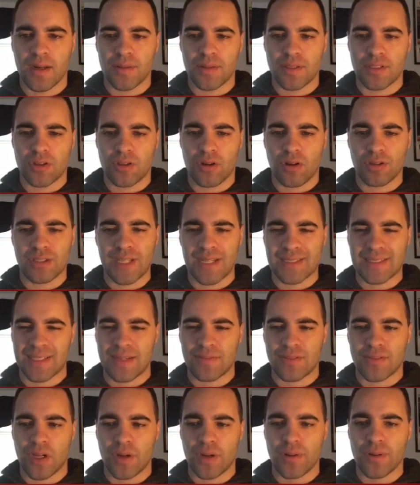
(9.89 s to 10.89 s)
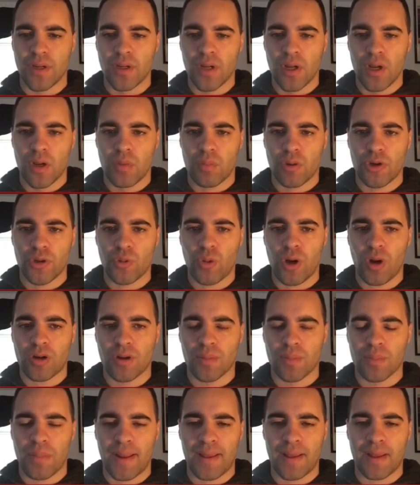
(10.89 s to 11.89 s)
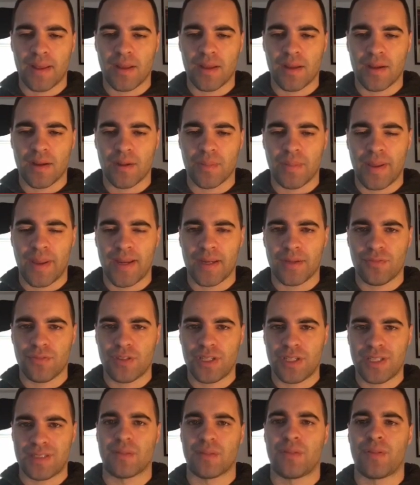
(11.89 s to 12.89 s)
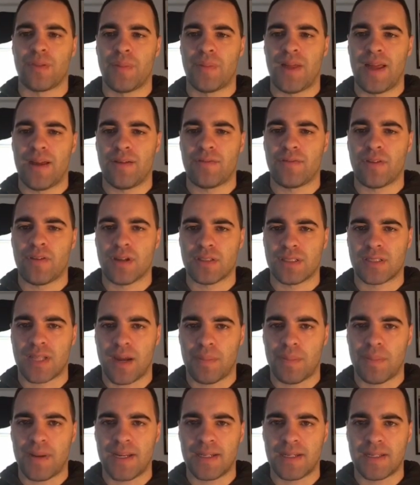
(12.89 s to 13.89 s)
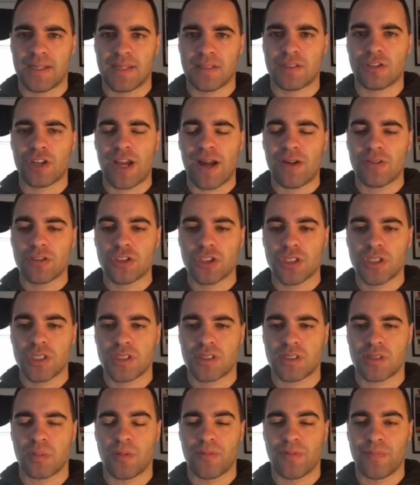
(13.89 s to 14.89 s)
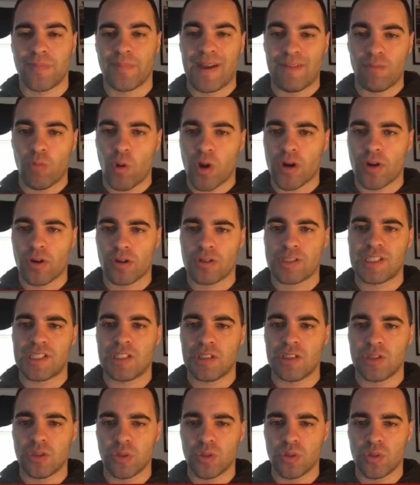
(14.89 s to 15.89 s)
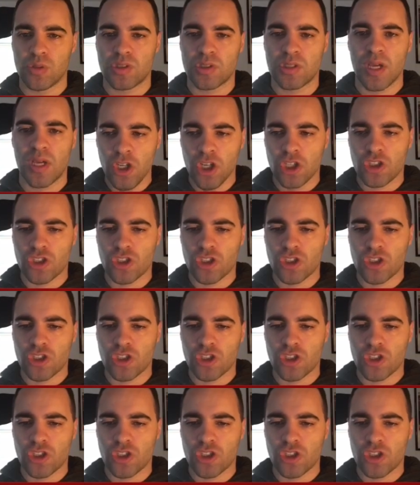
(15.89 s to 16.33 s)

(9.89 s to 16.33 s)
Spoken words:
These are all decks that have done pretty well competitively. Some of them have top 8 challenges, some of them have 1 RCQs.